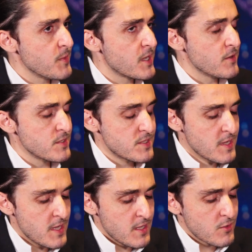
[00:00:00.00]
because
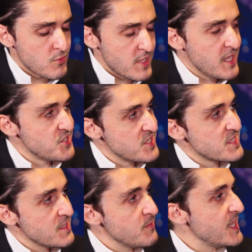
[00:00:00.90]
today Gen
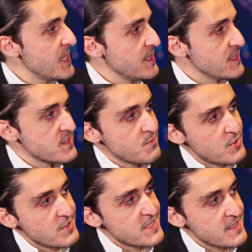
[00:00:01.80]
Z and millennials more